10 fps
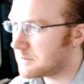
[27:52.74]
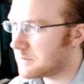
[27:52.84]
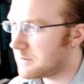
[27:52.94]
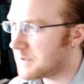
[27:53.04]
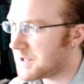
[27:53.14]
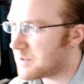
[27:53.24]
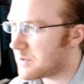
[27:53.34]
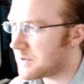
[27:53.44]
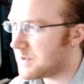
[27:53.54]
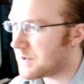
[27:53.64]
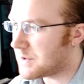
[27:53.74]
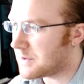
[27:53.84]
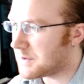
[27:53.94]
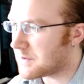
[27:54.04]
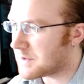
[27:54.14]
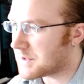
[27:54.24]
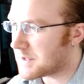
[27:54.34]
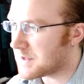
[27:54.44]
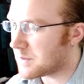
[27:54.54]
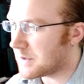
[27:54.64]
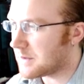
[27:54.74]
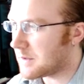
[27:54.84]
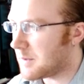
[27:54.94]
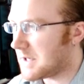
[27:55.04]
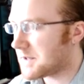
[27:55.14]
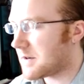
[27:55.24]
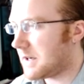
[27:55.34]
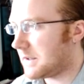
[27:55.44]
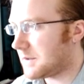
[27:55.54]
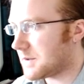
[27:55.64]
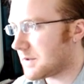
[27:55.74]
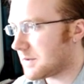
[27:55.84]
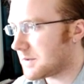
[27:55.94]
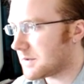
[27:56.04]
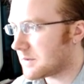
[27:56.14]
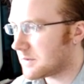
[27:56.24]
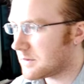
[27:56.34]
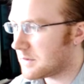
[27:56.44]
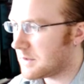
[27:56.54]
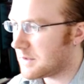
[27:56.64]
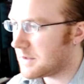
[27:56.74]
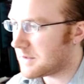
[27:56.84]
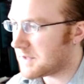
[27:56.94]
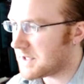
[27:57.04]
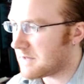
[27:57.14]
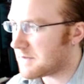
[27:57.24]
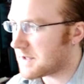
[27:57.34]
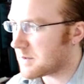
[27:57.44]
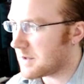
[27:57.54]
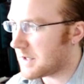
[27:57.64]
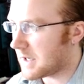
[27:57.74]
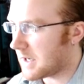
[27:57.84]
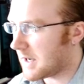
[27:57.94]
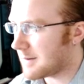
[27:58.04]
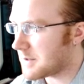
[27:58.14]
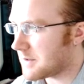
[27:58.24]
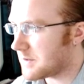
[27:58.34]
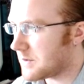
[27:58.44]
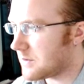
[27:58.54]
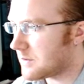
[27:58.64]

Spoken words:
This is where 2 stones versus this one. I mean, it's threatening 2 stones. So if he saves this one, then I can capture those 2.